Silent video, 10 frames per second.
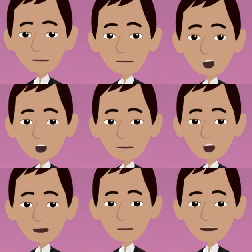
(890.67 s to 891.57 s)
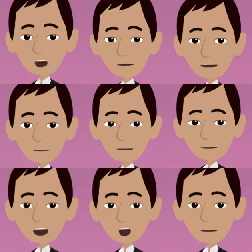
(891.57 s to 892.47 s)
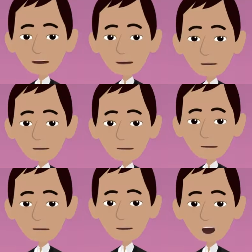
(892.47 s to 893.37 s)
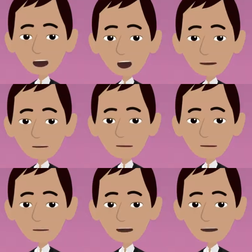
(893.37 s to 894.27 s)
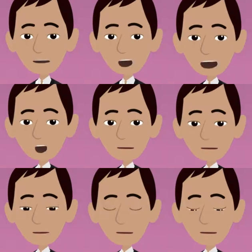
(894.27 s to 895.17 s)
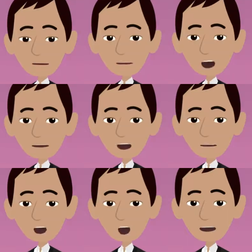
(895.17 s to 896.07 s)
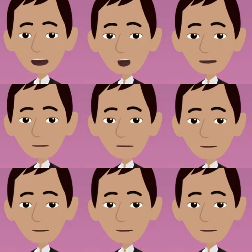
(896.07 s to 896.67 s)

Functioning from excitement creates results with integrity